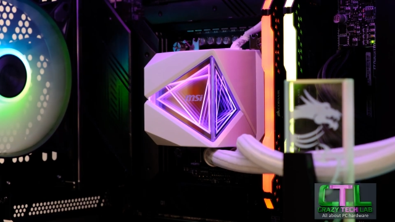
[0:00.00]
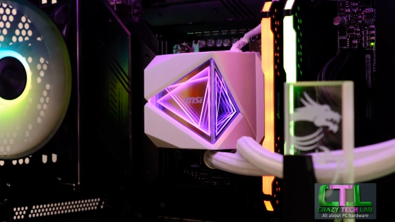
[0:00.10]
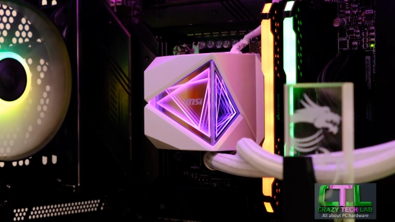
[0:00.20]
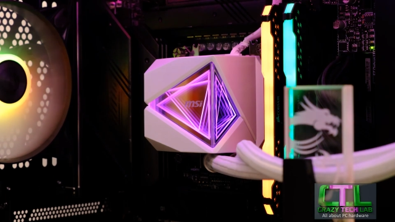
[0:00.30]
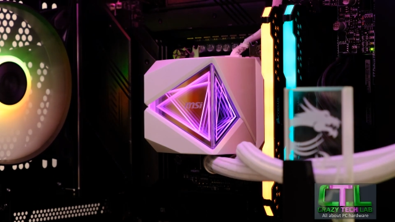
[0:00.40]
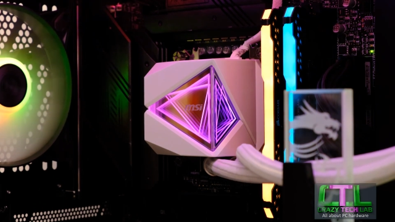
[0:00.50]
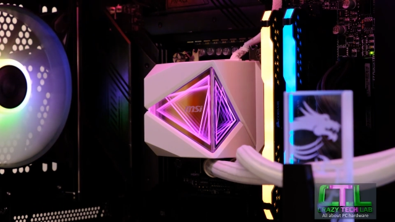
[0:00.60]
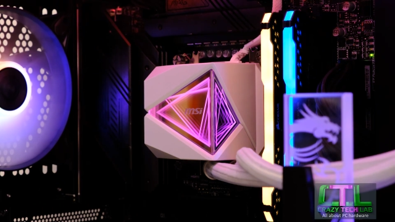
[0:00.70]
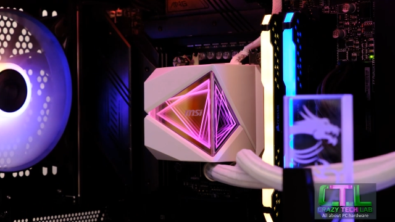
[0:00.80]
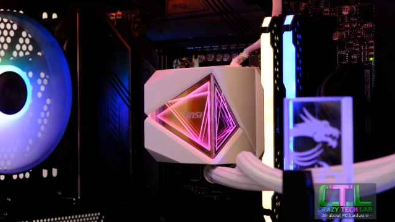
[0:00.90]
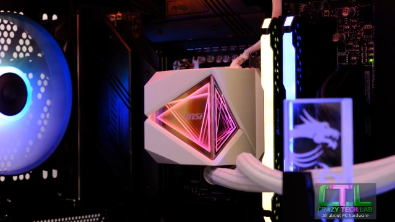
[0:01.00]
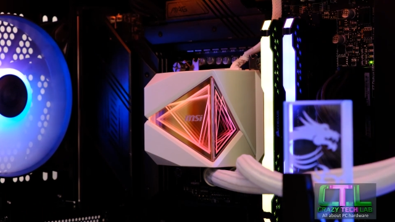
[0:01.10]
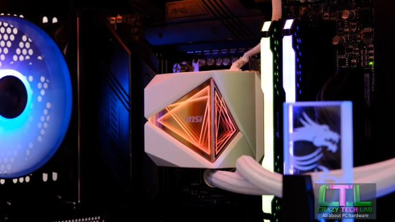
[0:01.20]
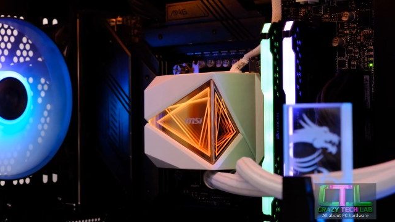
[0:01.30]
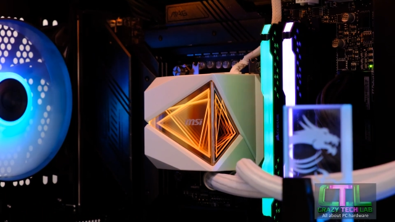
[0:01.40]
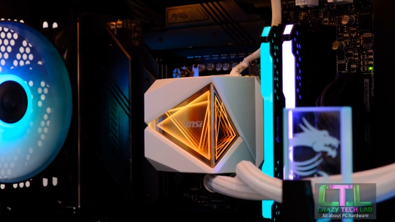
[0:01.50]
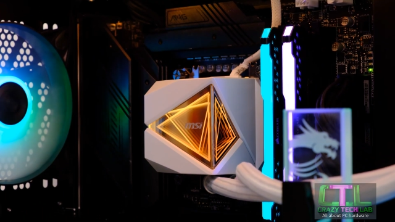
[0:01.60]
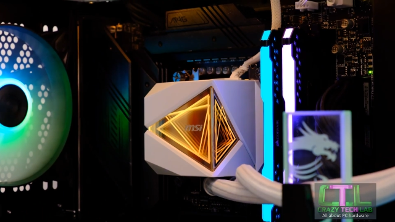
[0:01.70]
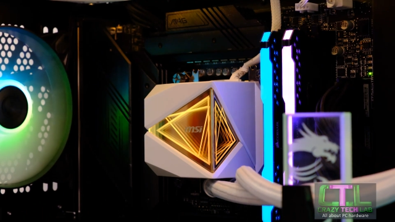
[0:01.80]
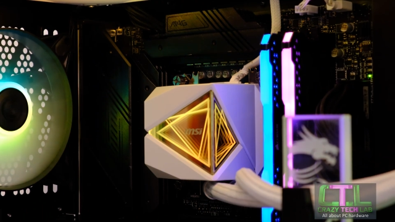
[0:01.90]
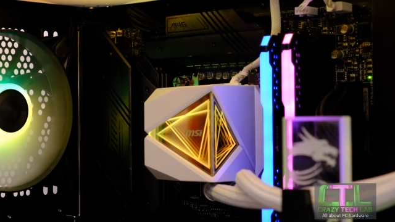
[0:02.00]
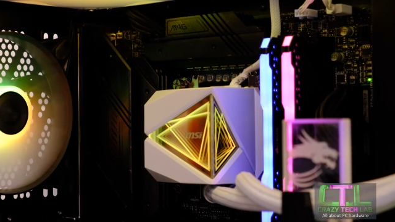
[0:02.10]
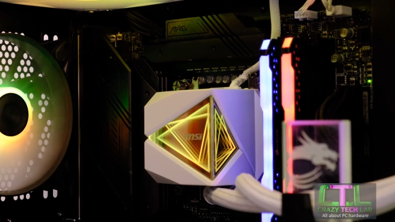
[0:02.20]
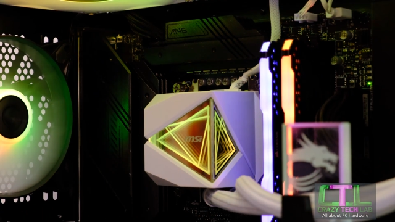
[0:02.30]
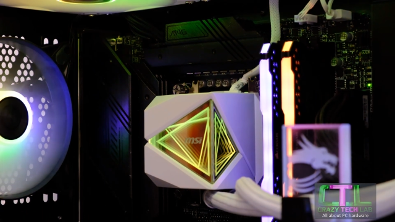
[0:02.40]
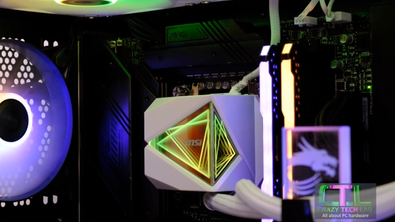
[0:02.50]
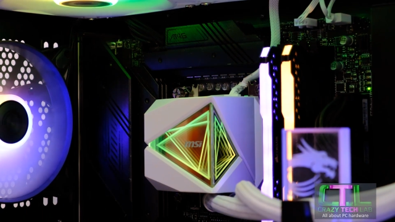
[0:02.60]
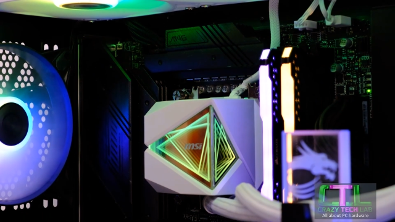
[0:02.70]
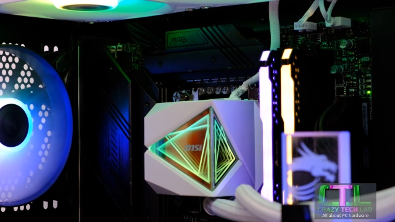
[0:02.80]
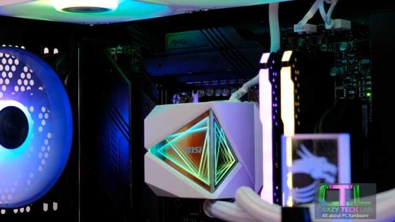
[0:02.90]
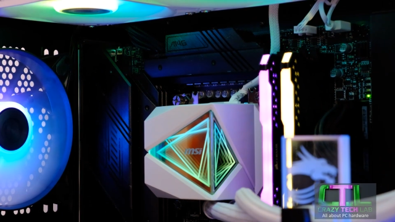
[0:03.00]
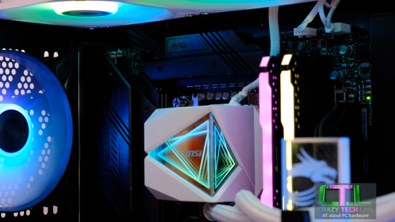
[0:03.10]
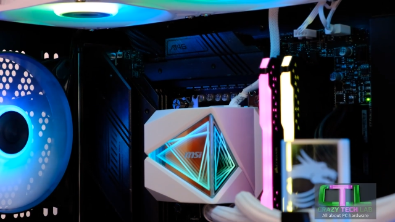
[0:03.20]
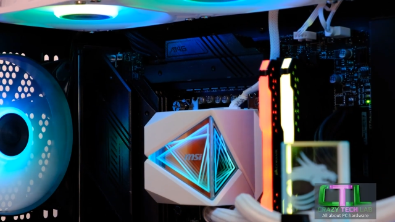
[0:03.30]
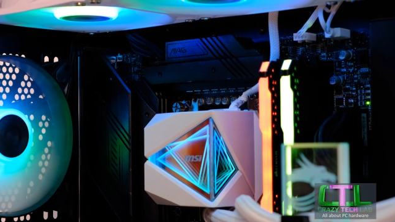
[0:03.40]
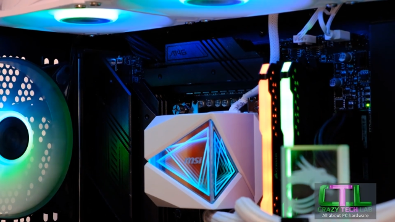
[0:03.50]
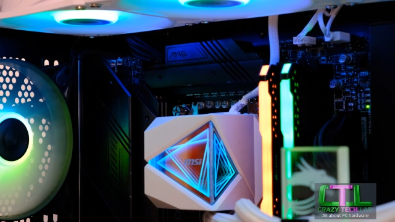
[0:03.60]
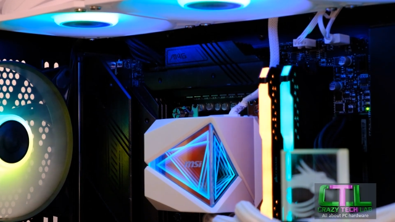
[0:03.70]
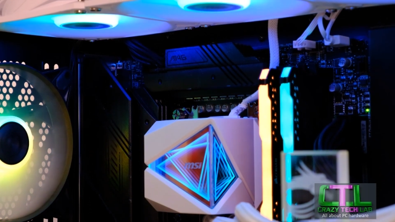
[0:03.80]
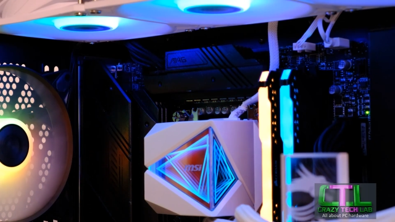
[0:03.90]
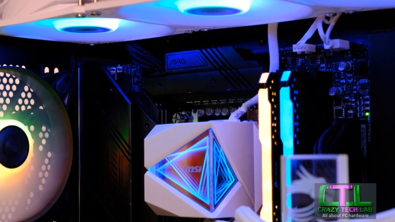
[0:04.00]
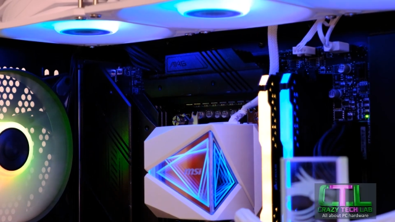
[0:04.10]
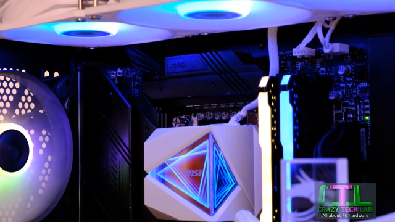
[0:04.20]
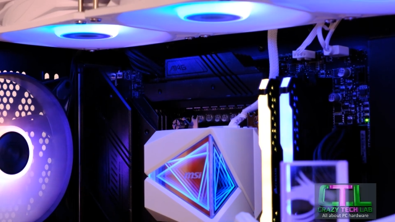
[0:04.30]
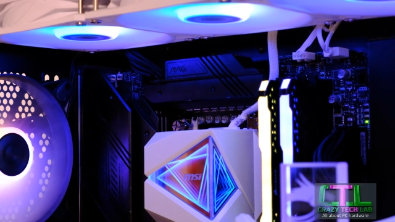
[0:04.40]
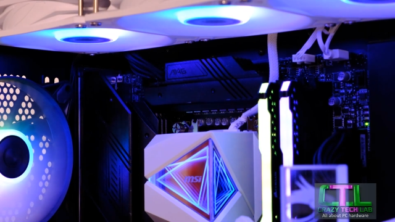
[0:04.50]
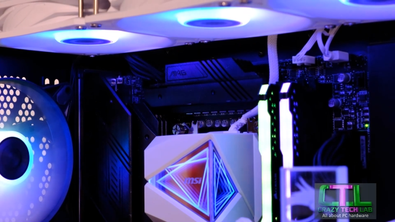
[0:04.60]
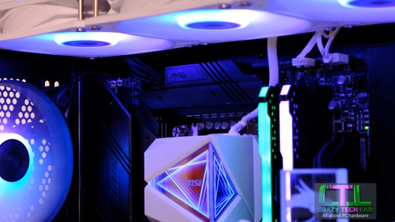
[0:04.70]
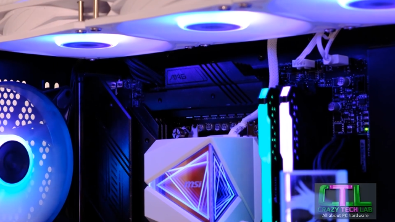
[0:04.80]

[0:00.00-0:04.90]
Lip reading: (no speaker visible)